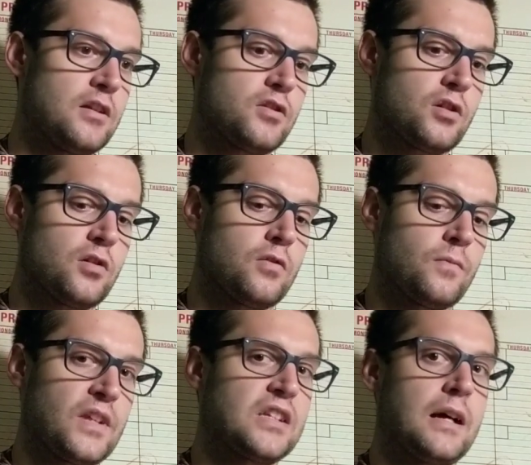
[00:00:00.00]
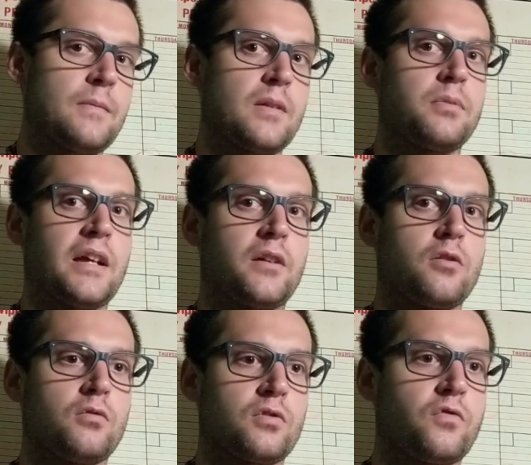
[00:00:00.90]
So, the time that a black
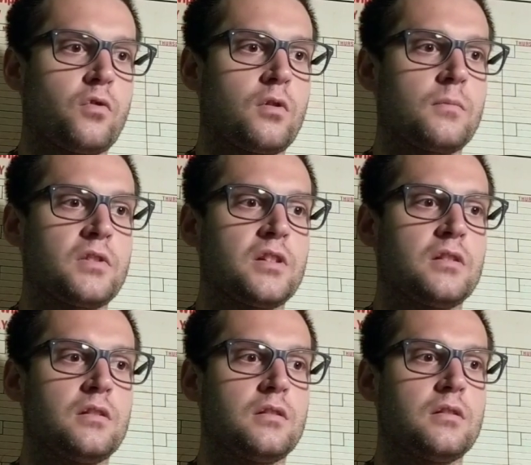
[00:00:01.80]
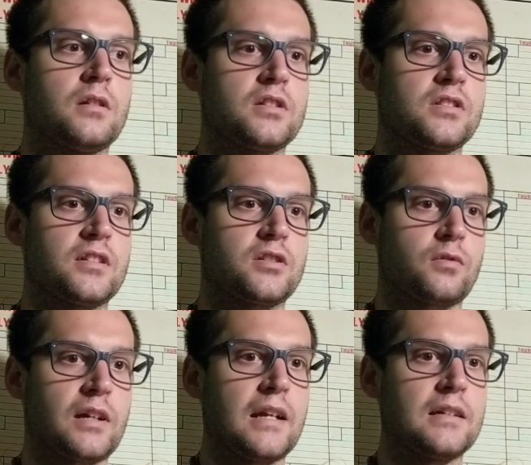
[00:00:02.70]
hole is formed, a sun is
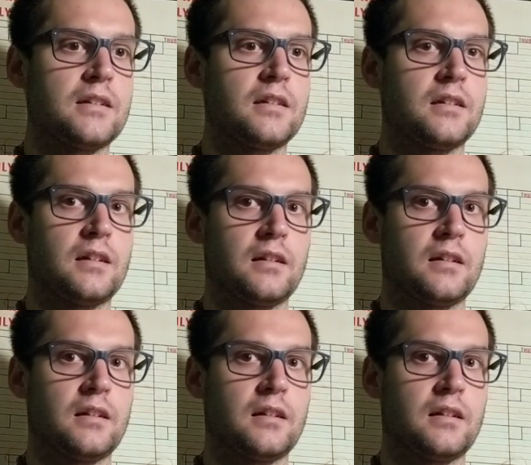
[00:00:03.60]
created,